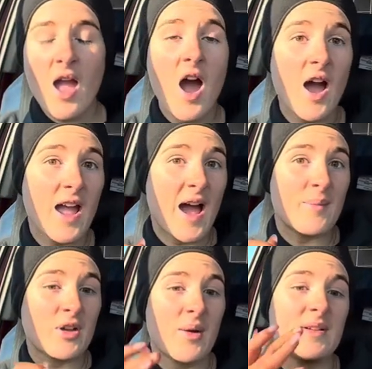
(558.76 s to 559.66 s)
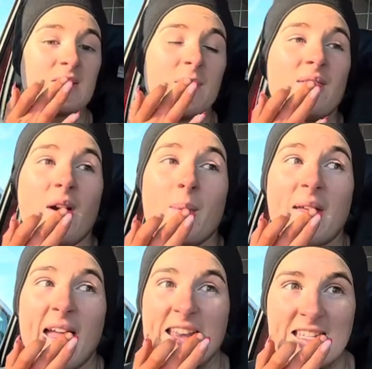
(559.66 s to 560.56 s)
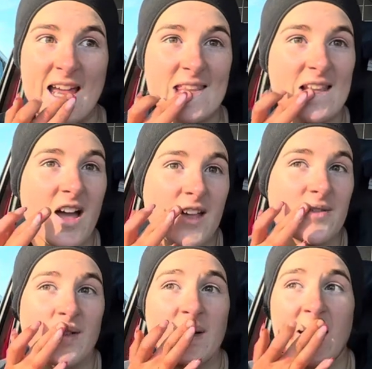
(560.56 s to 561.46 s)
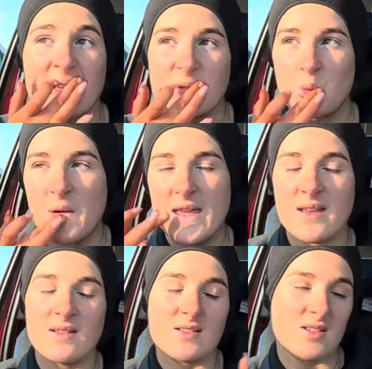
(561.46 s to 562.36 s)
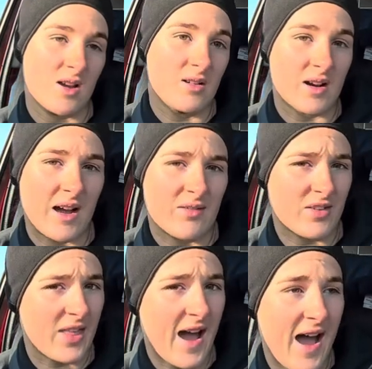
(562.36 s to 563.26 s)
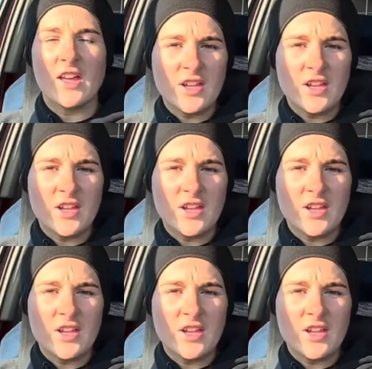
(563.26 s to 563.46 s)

am going to be filming a day in the life next week, so look out for that.